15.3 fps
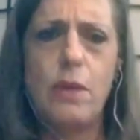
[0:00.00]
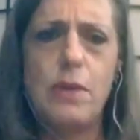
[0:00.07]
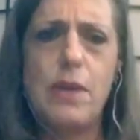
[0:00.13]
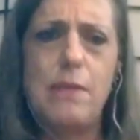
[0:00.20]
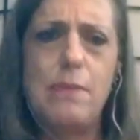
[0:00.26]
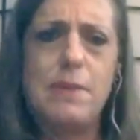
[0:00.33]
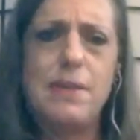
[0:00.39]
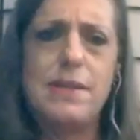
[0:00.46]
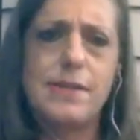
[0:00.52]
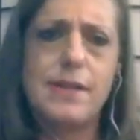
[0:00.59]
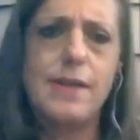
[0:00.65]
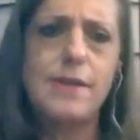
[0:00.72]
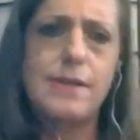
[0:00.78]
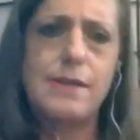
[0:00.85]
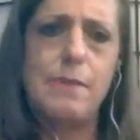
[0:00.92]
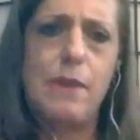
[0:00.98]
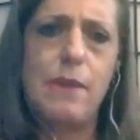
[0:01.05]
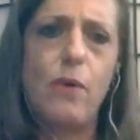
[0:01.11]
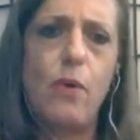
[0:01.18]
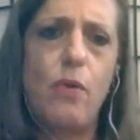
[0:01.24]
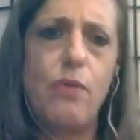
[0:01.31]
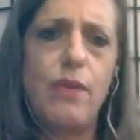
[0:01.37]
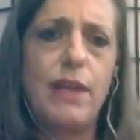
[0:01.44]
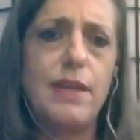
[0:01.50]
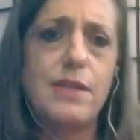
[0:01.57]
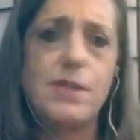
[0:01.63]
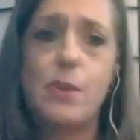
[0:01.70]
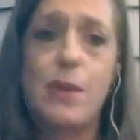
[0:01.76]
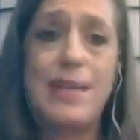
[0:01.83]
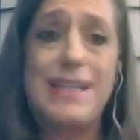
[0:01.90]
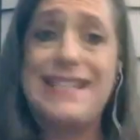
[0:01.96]
It had been disgusted by the whole thing, so
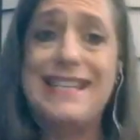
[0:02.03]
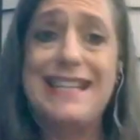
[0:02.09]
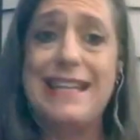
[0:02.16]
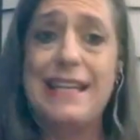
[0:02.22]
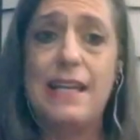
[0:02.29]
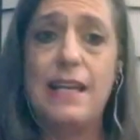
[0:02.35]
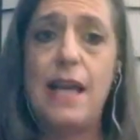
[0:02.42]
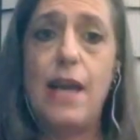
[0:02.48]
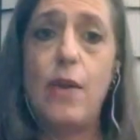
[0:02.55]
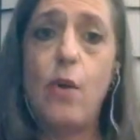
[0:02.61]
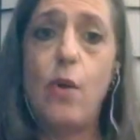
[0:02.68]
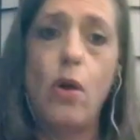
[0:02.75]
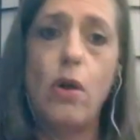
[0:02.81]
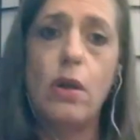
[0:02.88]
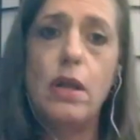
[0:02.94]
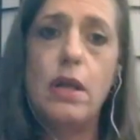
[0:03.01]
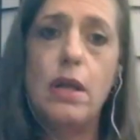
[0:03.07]
I didn't at all.